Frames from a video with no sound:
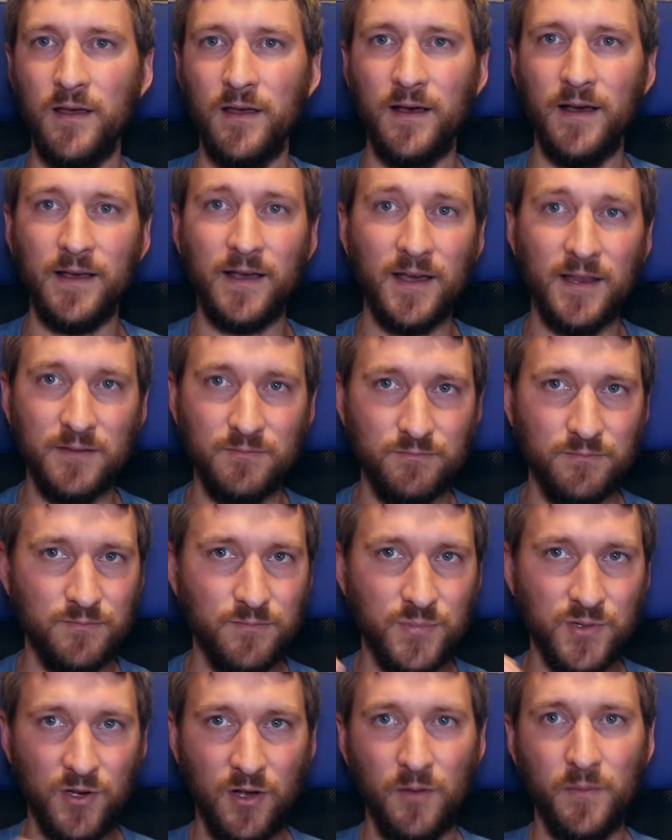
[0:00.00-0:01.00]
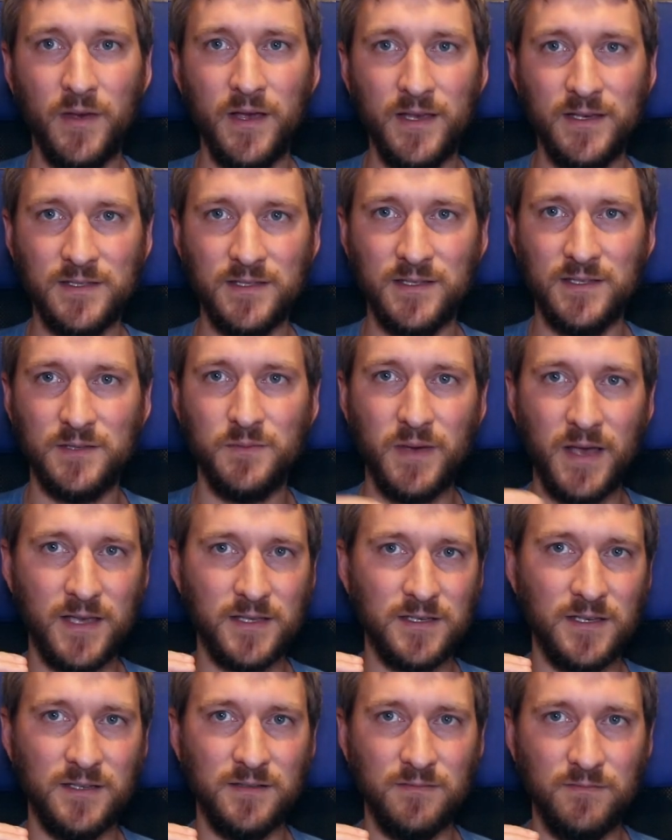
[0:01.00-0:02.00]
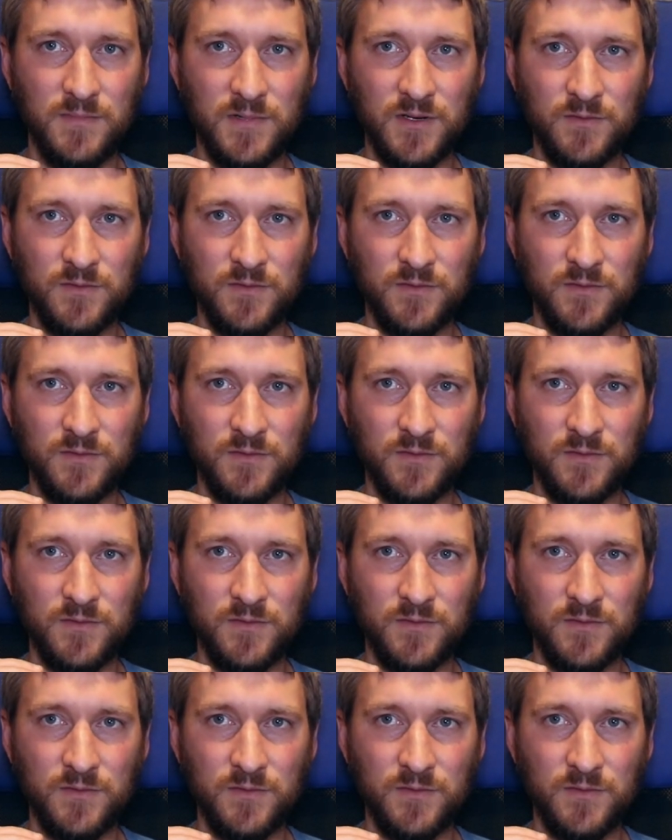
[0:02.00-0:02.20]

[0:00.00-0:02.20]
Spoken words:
I kind of put all my eggs in this basket,